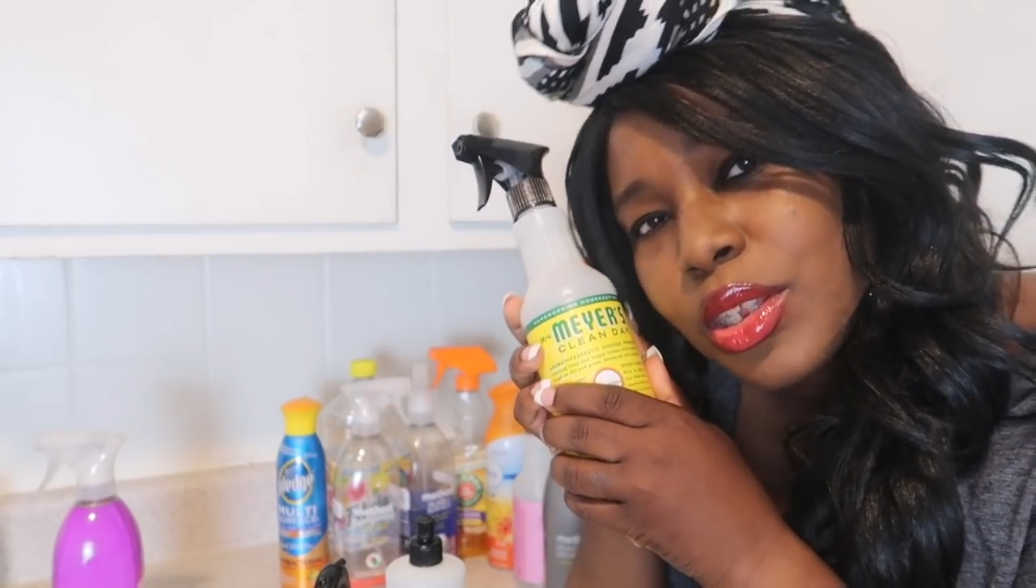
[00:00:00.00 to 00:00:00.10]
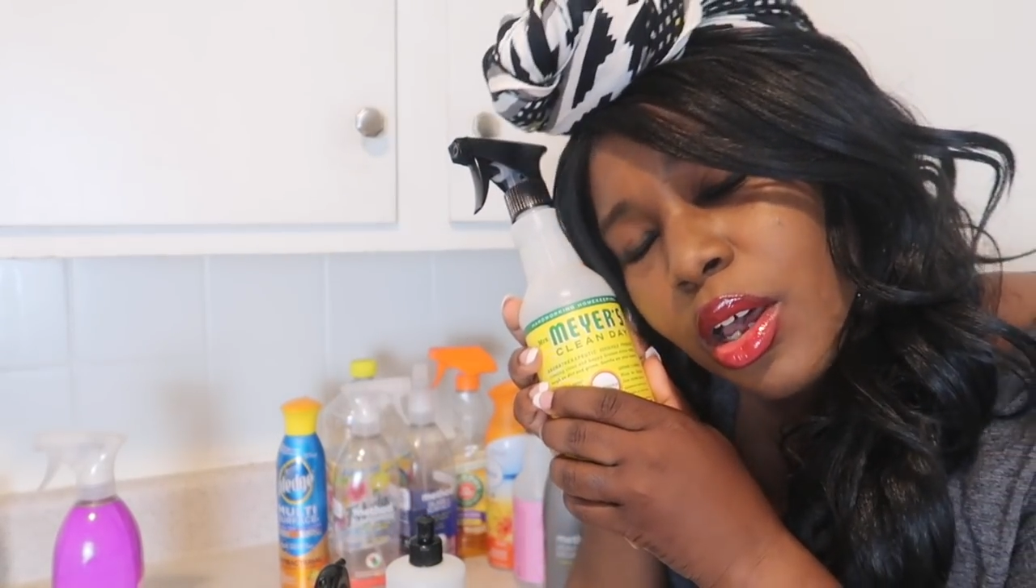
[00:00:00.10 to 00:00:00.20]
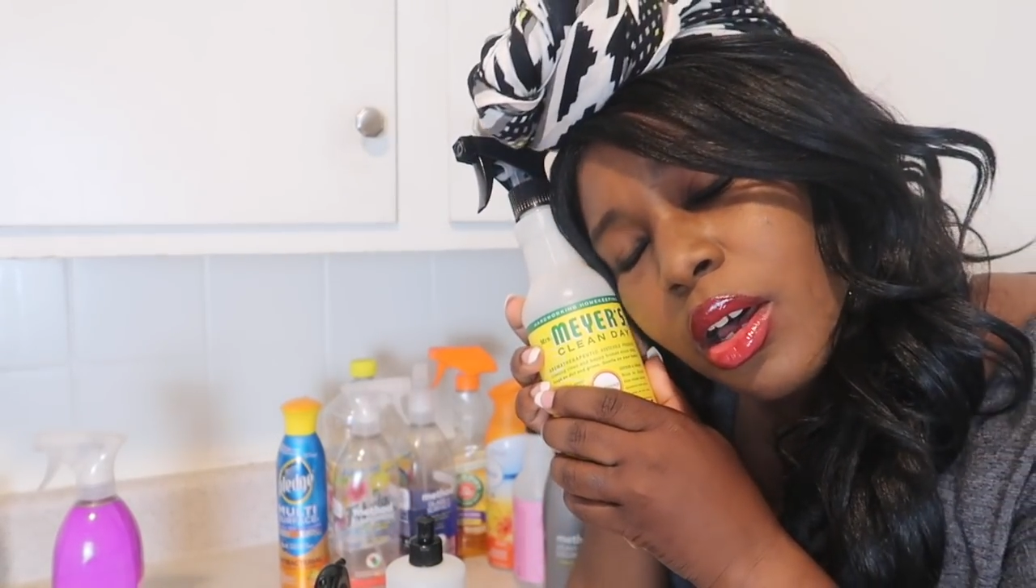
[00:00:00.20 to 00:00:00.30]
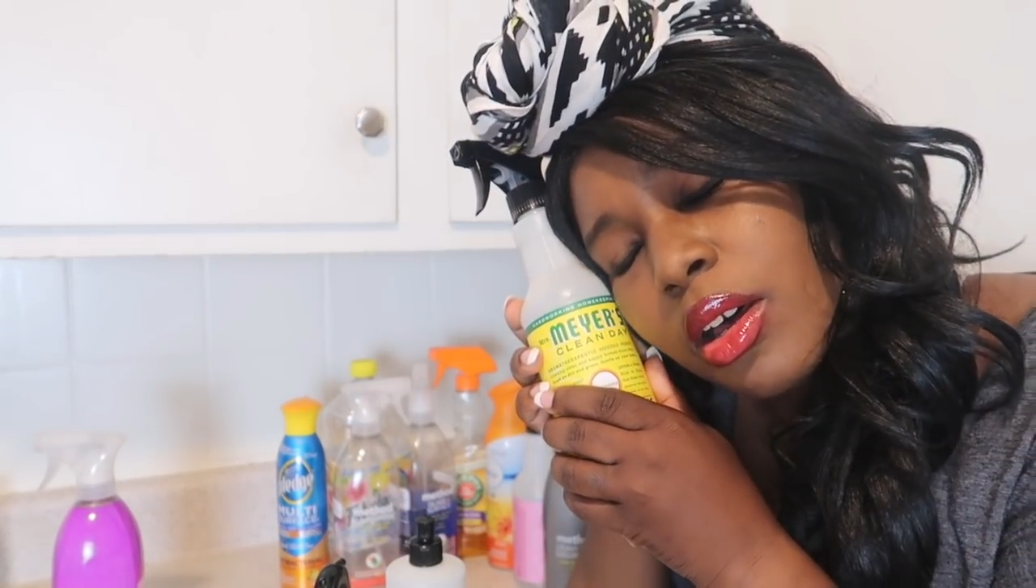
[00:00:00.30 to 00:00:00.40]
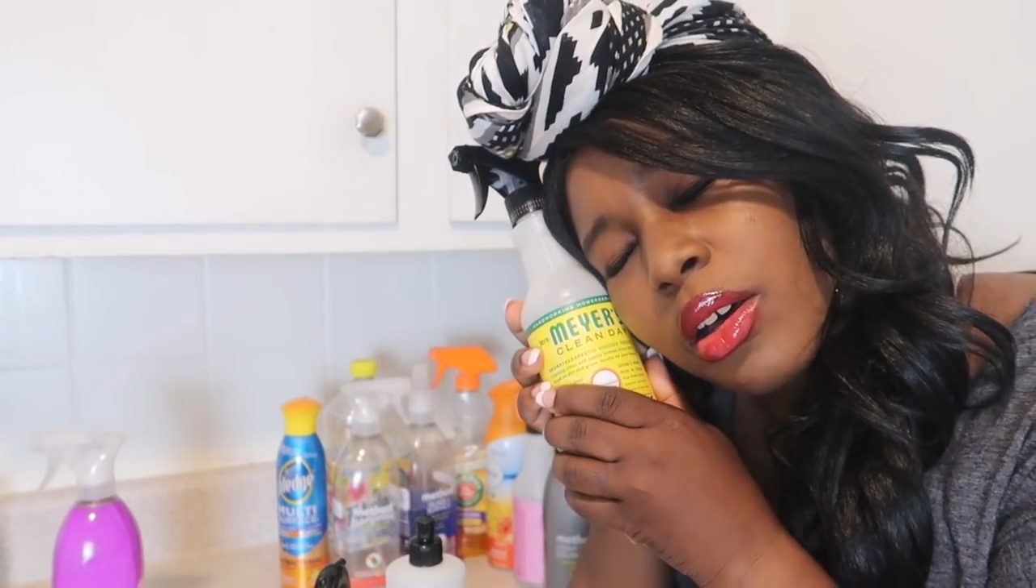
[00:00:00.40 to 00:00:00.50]

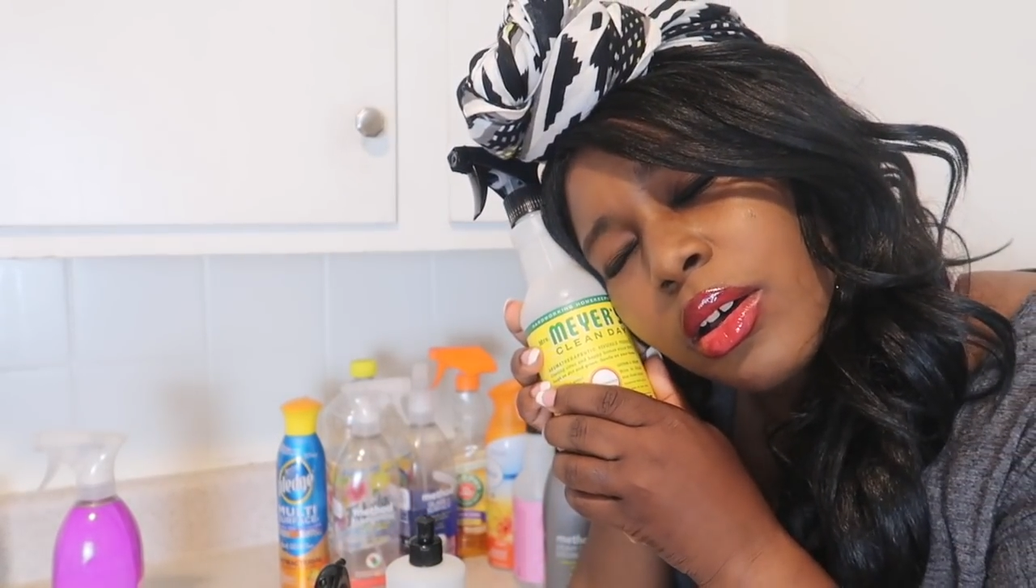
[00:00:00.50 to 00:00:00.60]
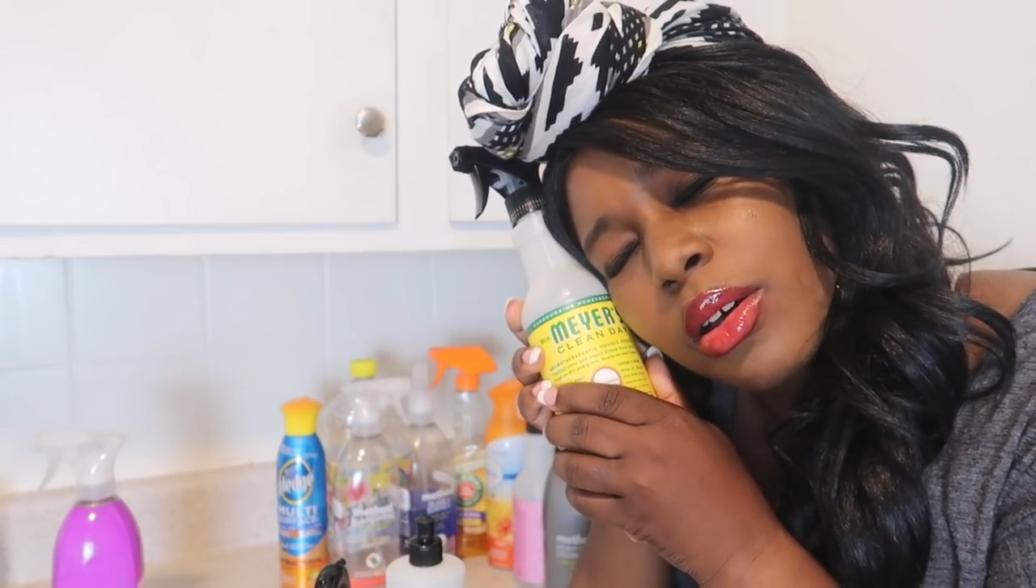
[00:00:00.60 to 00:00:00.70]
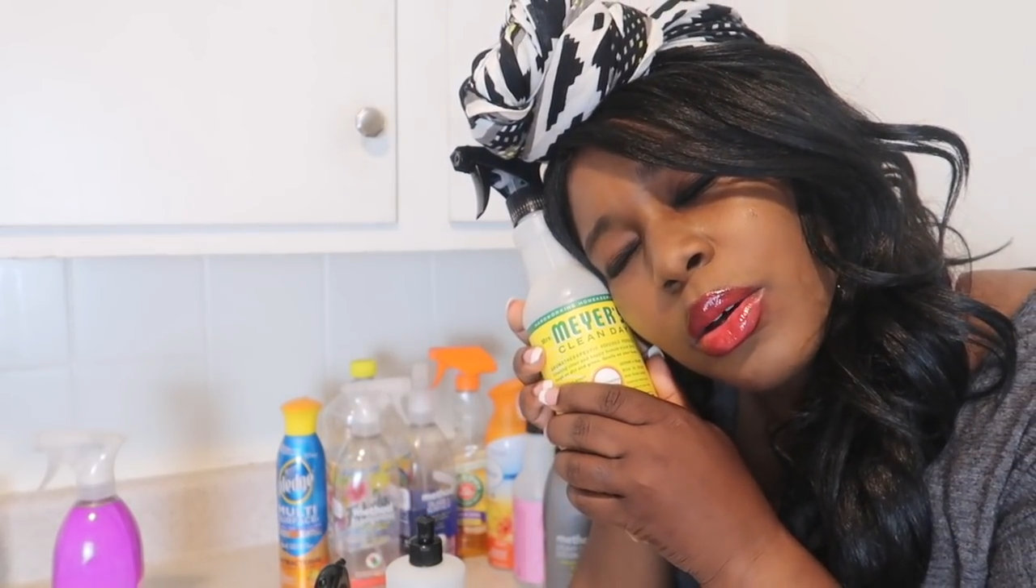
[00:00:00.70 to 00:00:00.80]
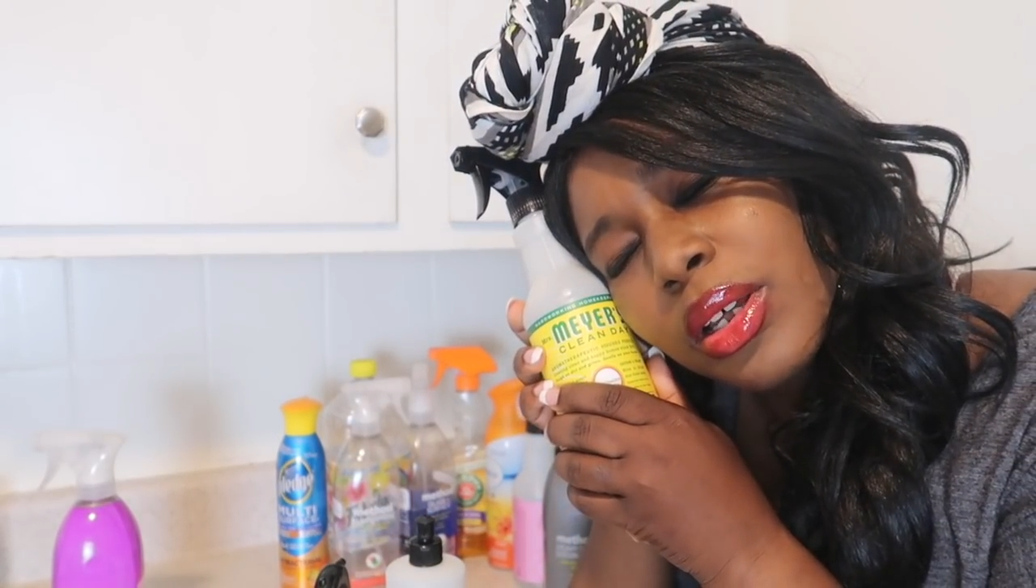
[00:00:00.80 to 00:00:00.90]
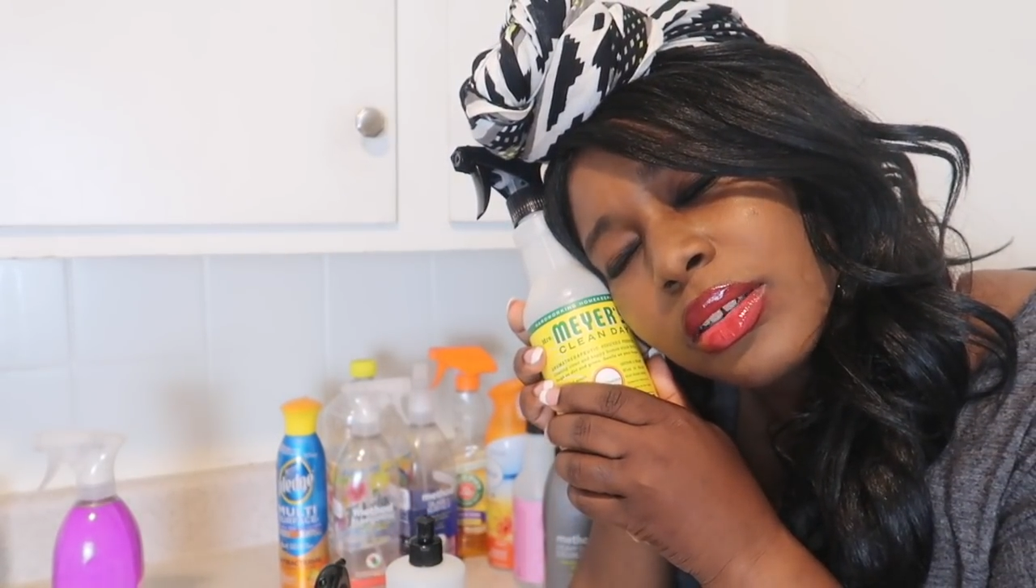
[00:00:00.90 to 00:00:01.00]

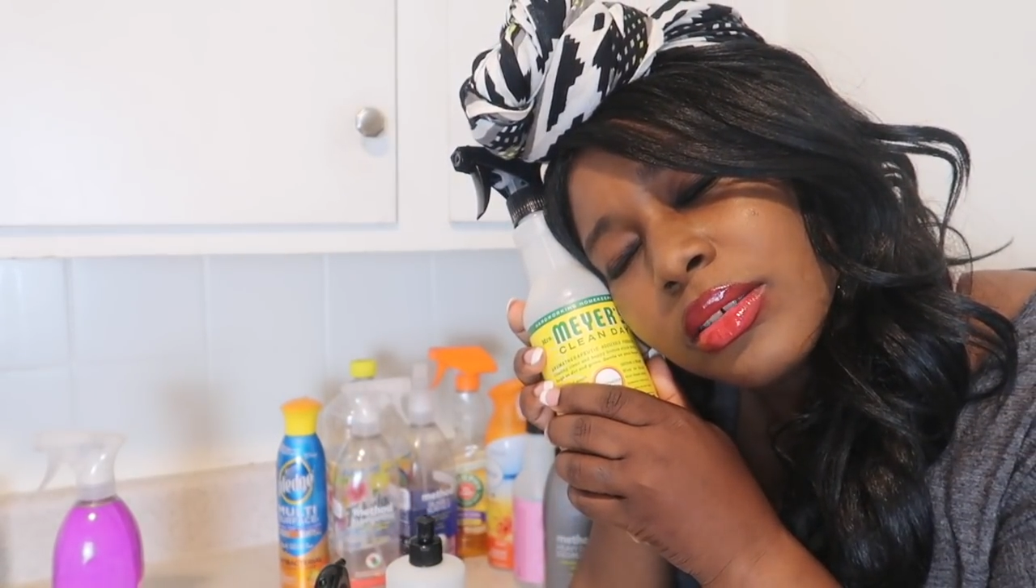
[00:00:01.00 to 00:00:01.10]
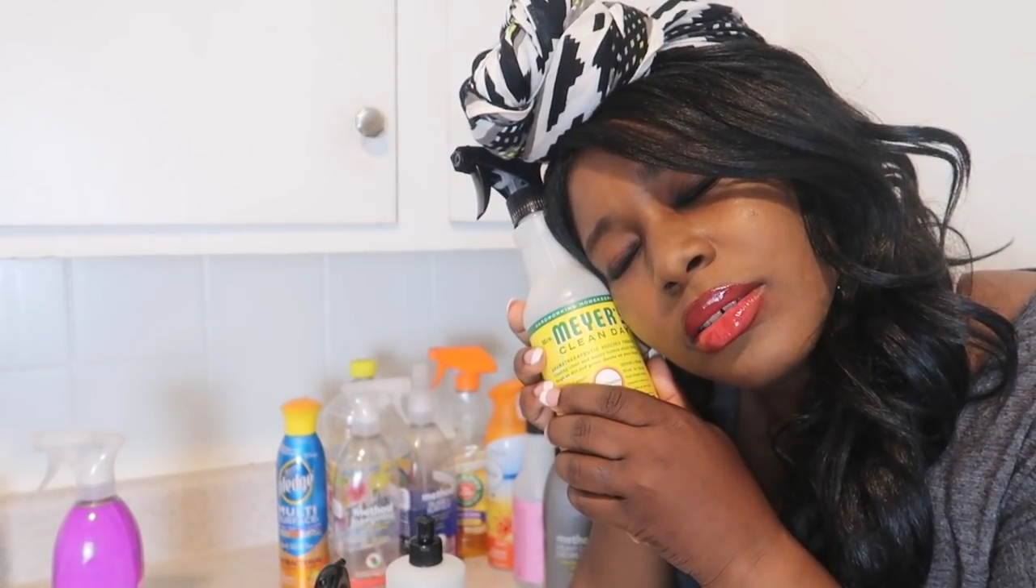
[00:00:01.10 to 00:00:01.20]
so